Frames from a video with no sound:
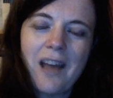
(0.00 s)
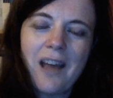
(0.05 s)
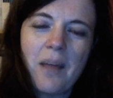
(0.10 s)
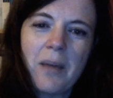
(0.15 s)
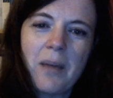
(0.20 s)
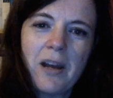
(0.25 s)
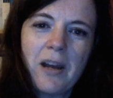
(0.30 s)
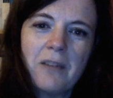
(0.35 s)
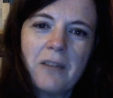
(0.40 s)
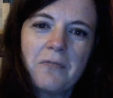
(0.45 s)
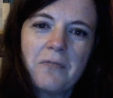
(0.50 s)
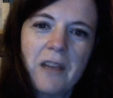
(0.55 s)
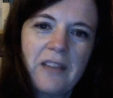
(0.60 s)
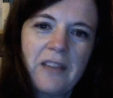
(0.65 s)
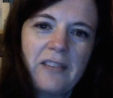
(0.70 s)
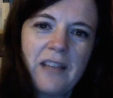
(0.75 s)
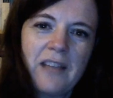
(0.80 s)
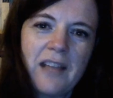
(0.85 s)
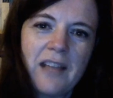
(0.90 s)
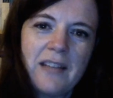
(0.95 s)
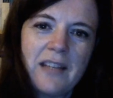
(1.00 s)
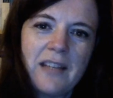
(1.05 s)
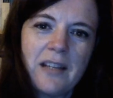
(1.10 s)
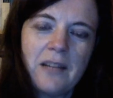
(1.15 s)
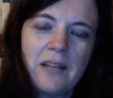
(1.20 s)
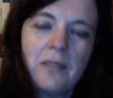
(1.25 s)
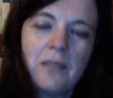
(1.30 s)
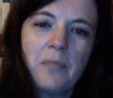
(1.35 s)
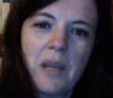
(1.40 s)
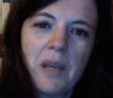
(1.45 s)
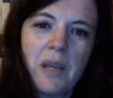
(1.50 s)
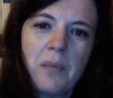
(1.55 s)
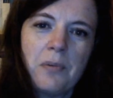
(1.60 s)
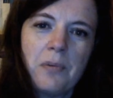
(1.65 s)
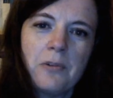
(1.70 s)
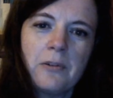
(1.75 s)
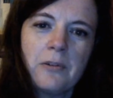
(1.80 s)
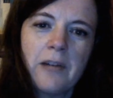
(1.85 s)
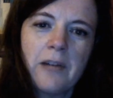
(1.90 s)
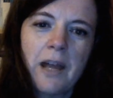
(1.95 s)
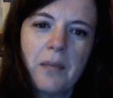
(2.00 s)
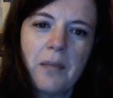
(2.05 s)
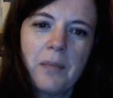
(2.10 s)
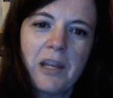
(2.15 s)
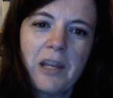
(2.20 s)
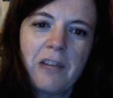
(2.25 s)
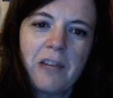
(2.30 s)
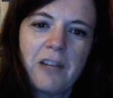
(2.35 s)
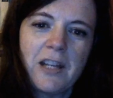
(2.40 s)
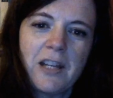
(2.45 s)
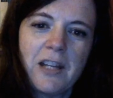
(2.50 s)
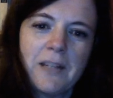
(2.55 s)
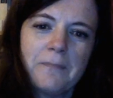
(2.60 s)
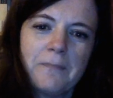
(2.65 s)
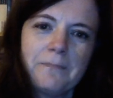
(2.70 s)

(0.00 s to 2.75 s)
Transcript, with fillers: about fascinating people and periods.